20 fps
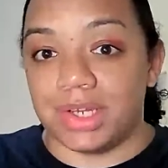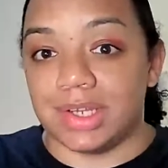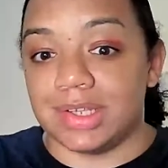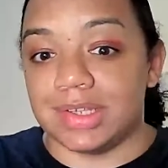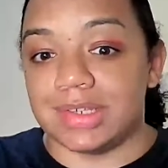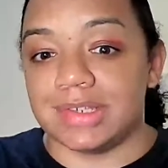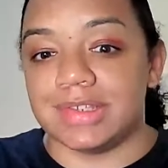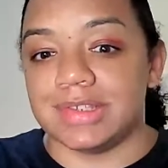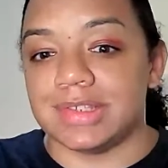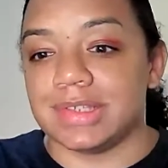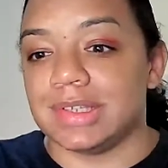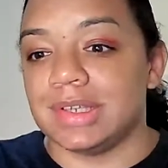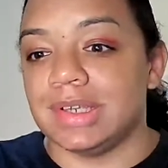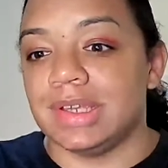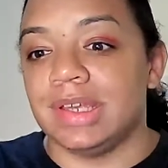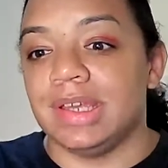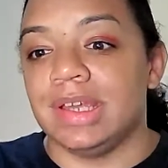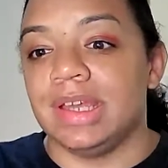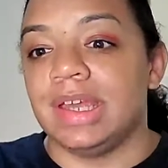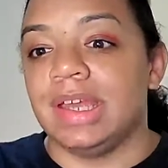is,
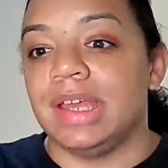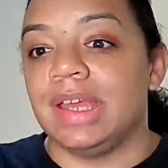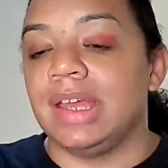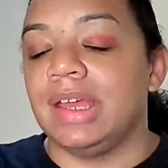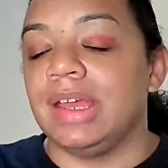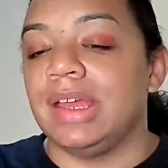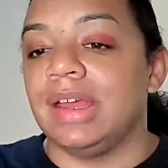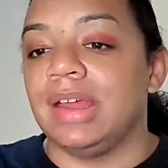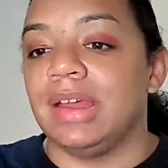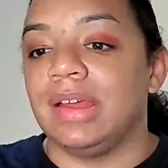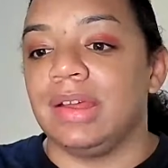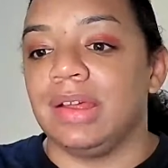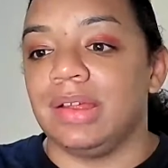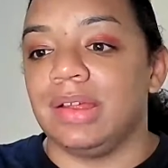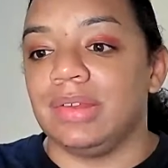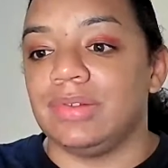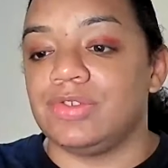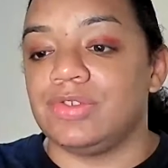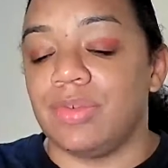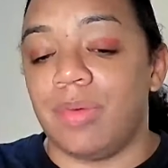
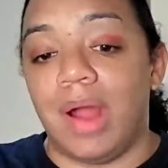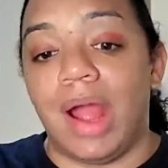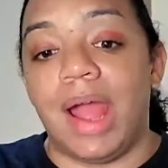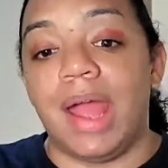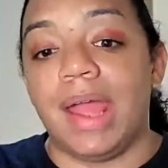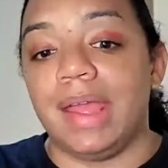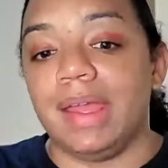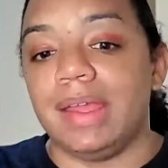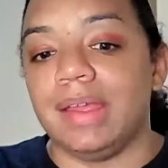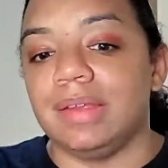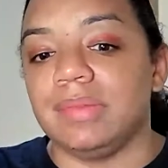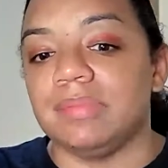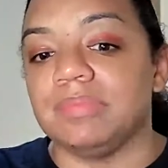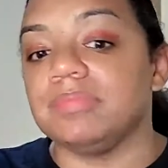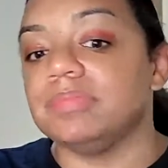try